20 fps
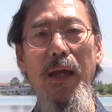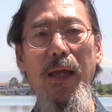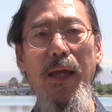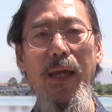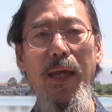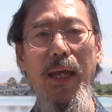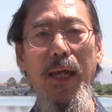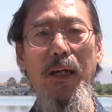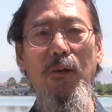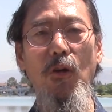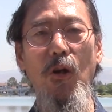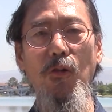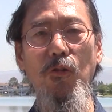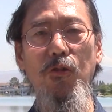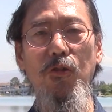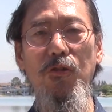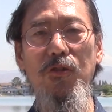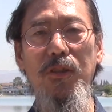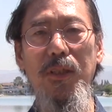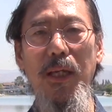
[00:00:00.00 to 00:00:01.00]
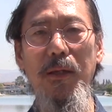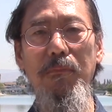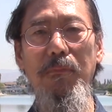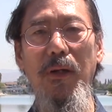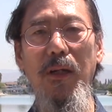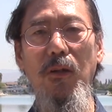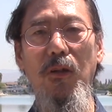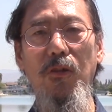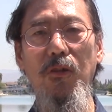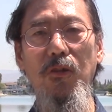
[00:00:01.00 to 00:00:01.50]
And I want to send
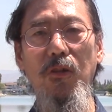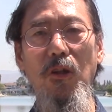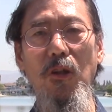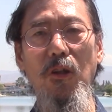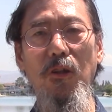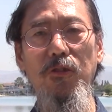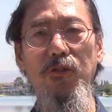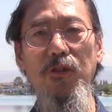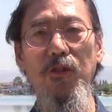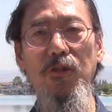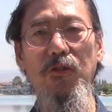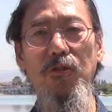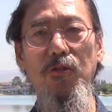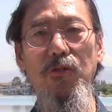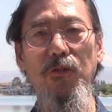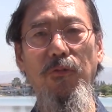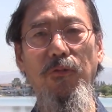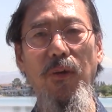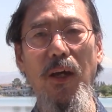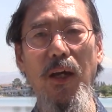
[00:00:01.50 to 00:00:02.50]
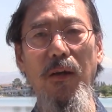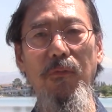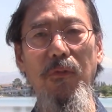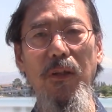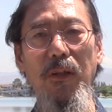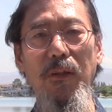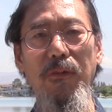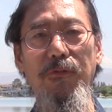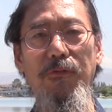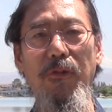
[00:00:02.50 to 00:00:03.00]
my condolences to
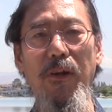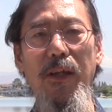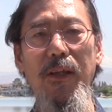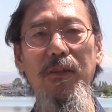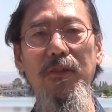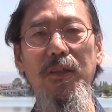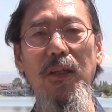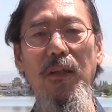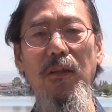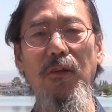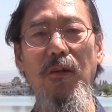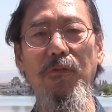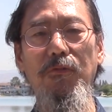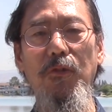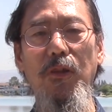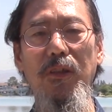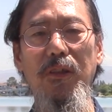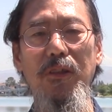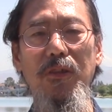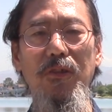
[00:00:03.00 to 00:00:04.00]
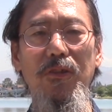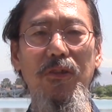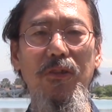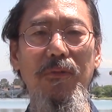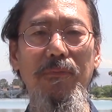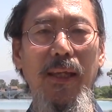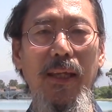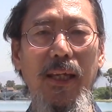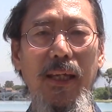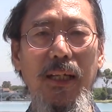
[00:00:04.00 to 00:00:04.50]
family, friends and loved ones,
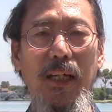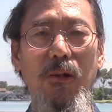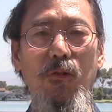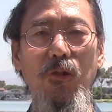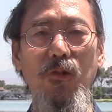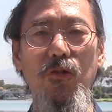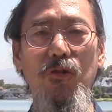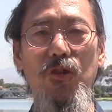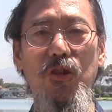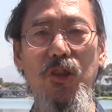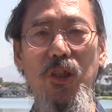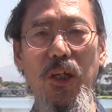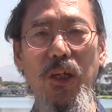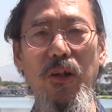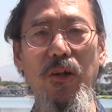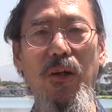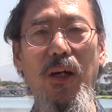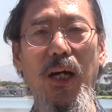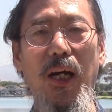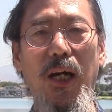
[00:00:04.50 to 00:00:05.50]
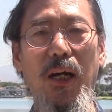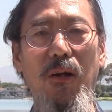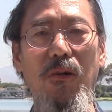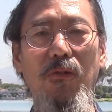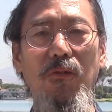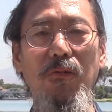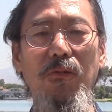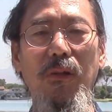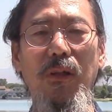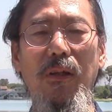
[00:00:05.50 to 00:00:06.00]
and I want to share
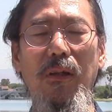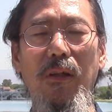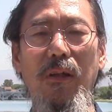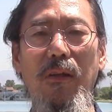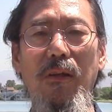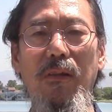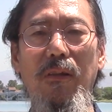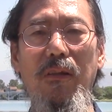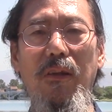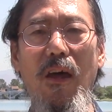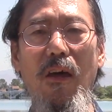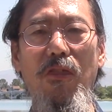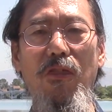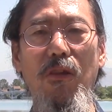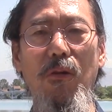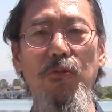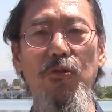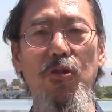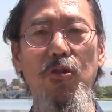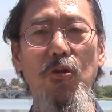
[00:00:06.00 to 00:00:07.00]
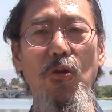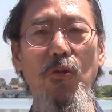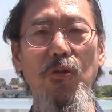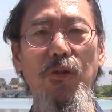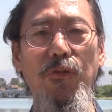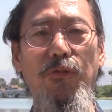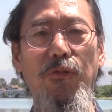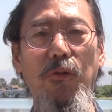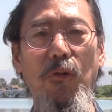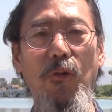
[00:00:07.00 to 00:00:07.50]
how death of
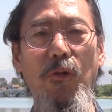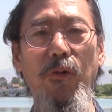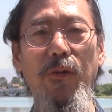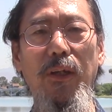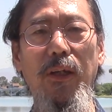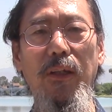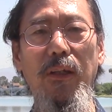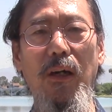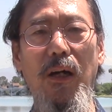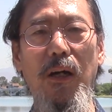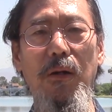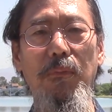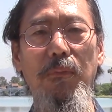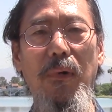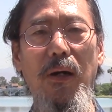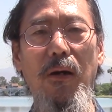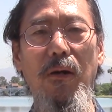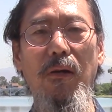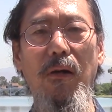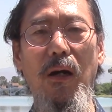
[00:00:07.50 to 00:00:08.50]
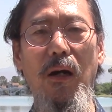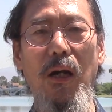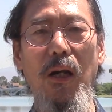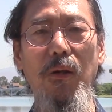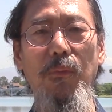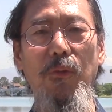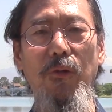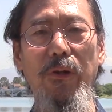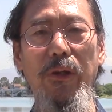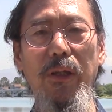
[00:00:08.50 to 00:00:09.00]
George Floyd and Ahmaud
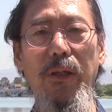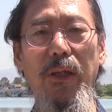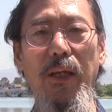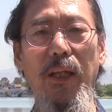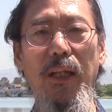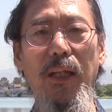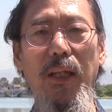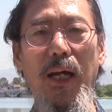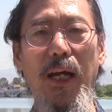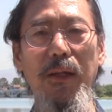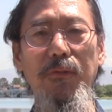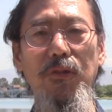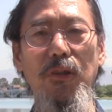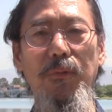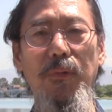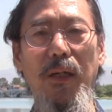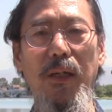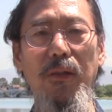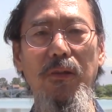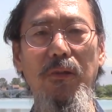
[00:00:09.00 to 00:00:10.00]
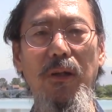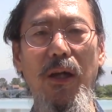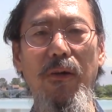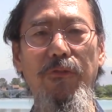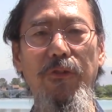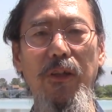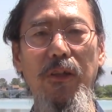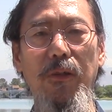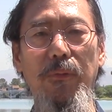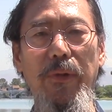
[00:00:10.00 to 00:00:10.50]
Arbery and lives of other
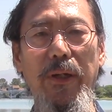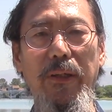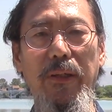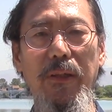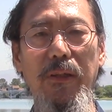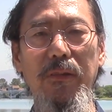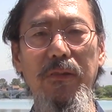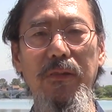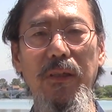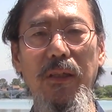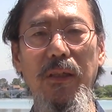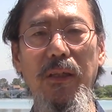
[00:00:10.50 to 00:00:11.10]
African Americans